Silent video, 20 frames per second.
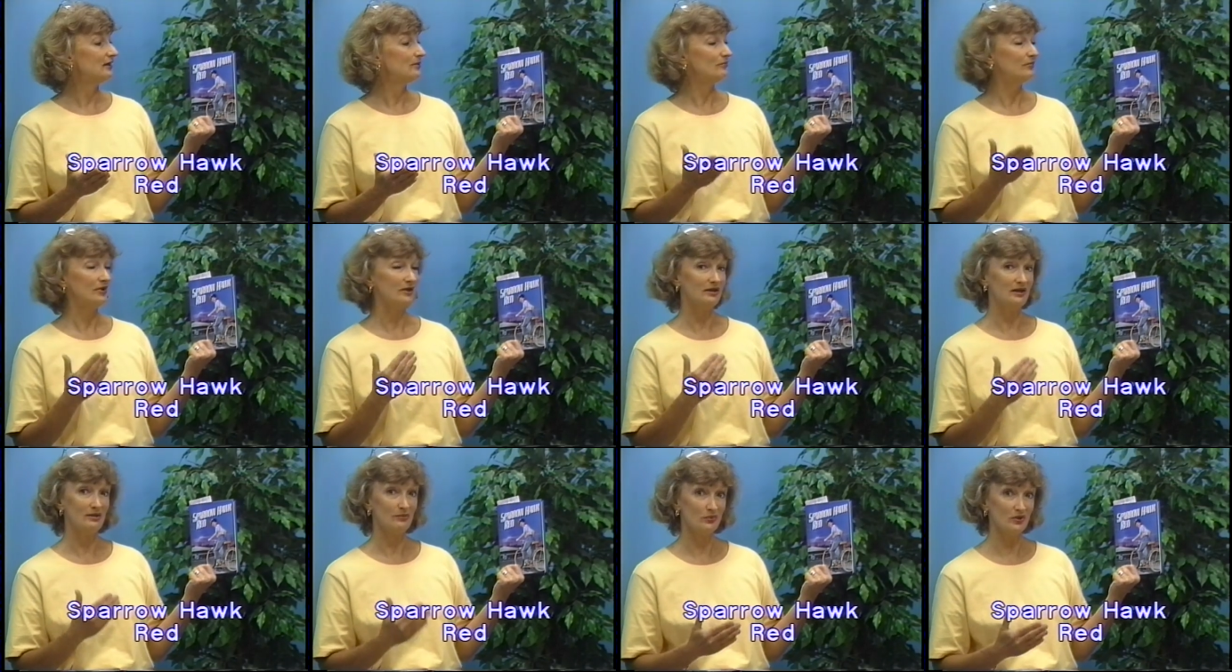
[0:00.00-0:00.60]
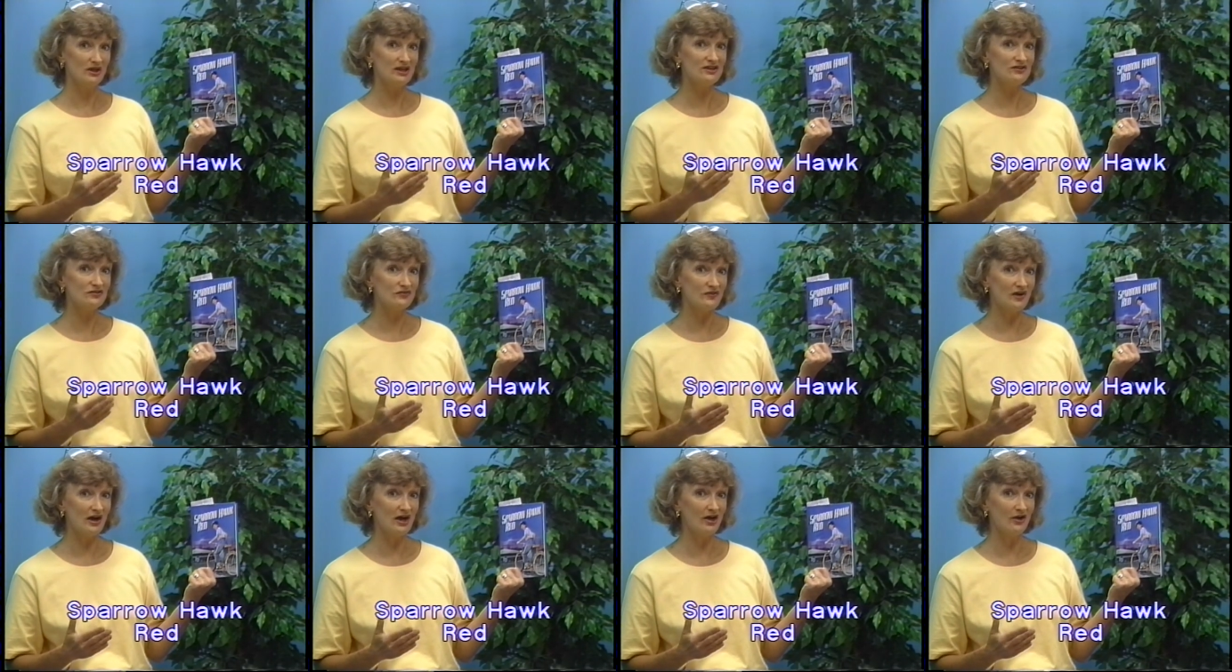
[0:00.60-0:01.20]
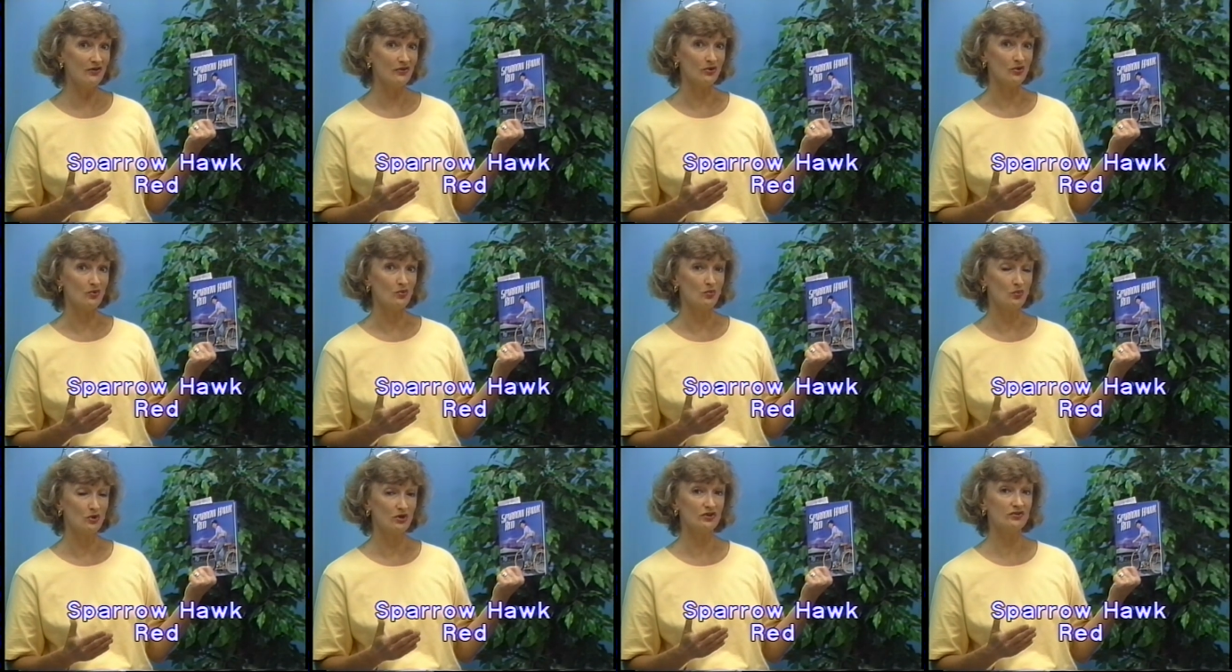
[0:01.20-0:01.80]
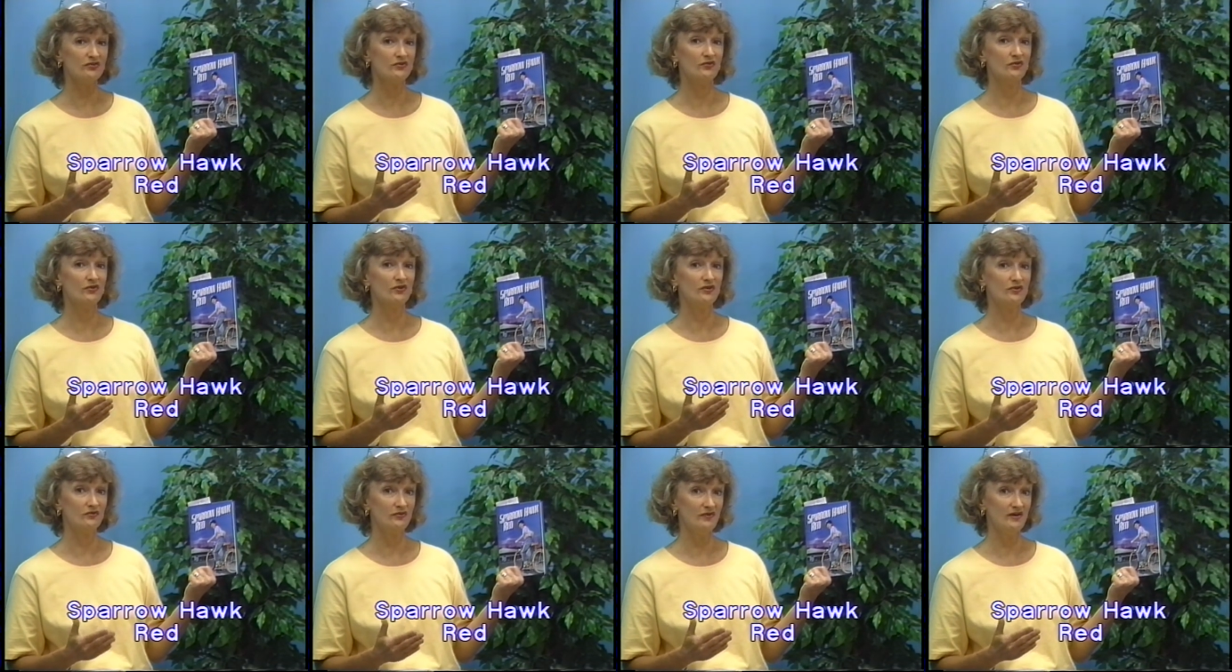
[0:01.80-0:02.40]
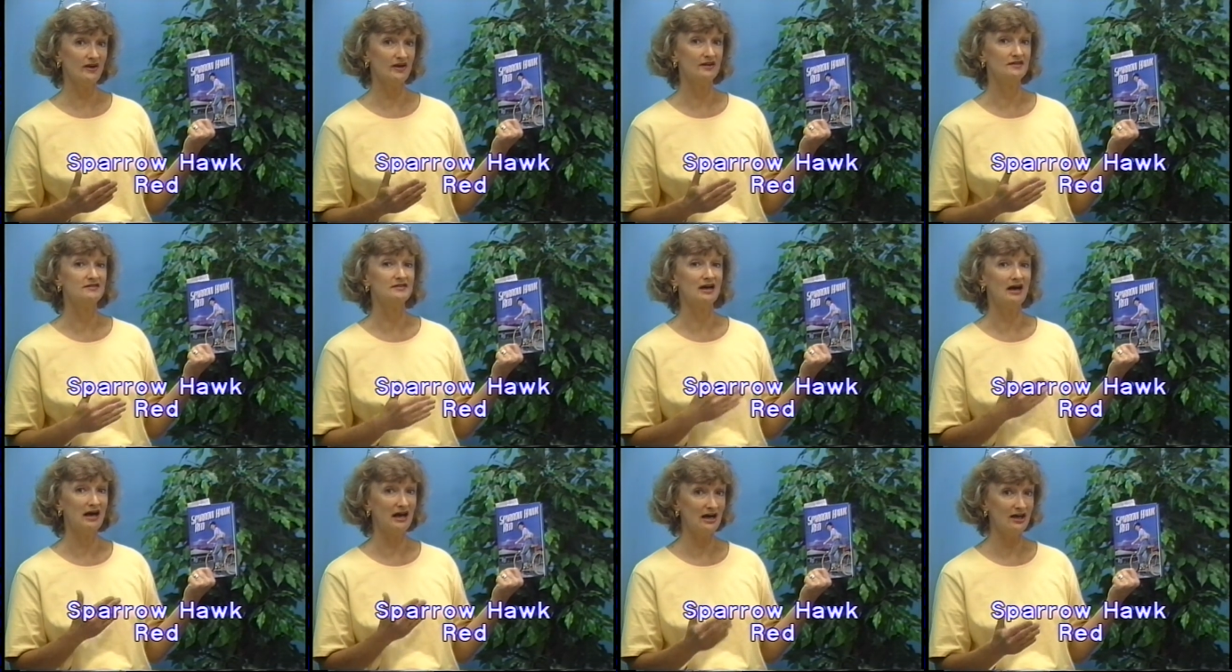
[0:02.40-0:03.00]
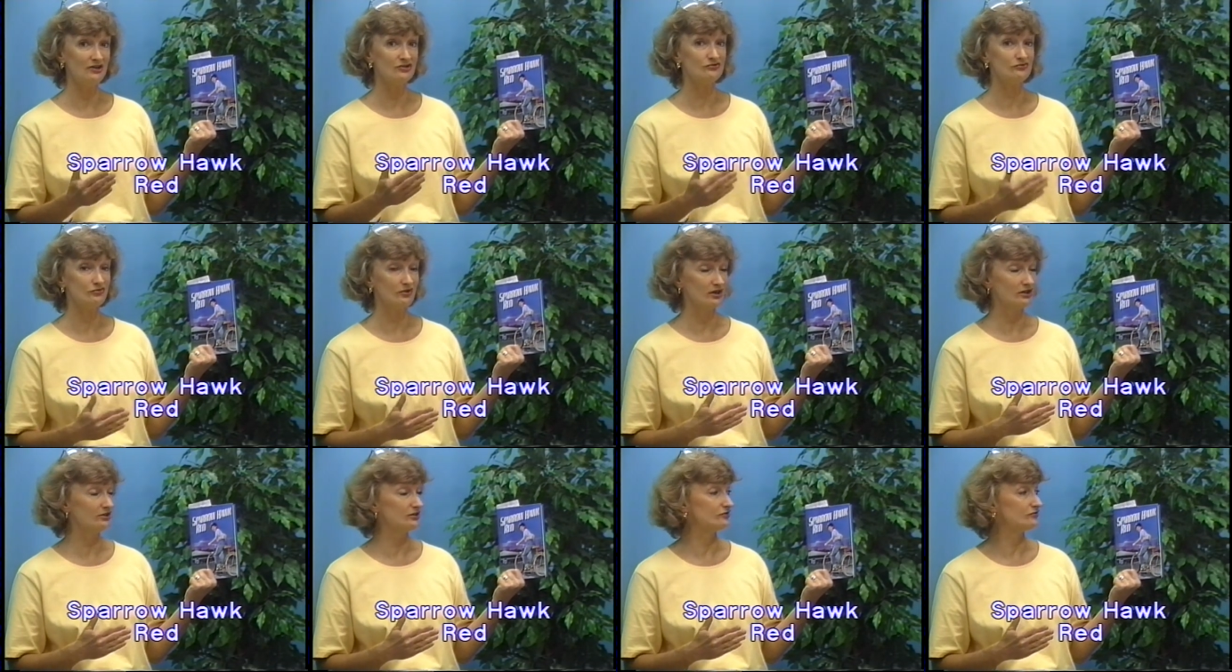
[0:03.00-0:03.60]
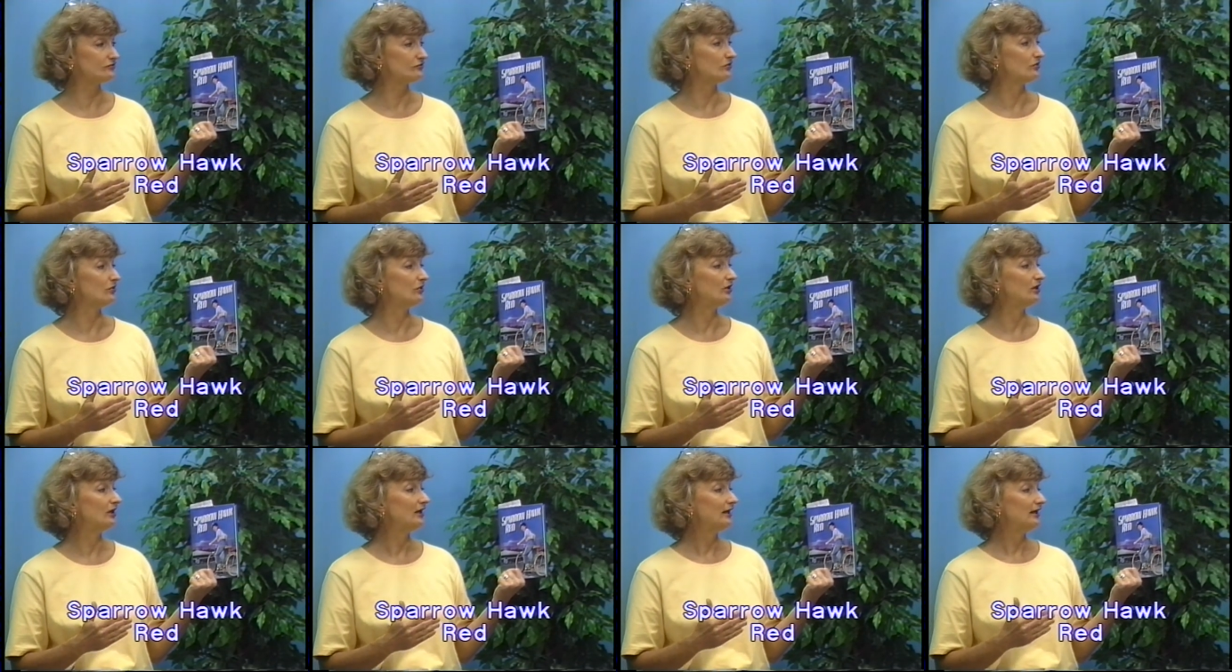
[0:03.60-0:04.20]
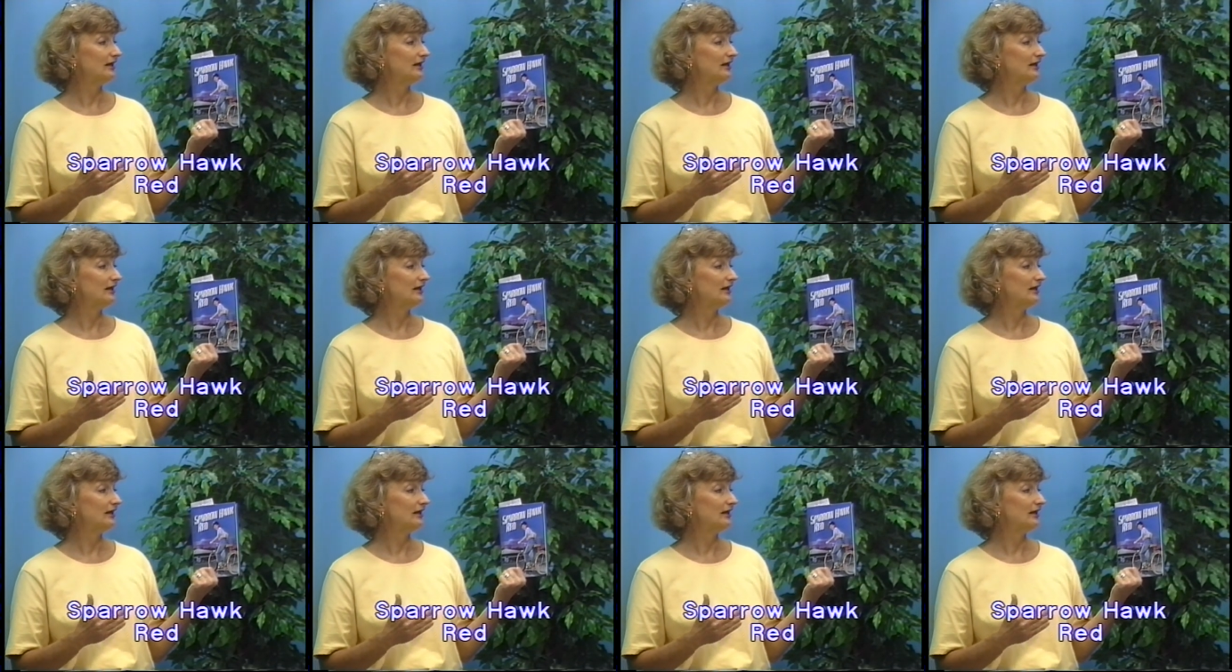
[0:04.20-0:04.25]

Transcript: But Ricky's father works for the feds on drug control,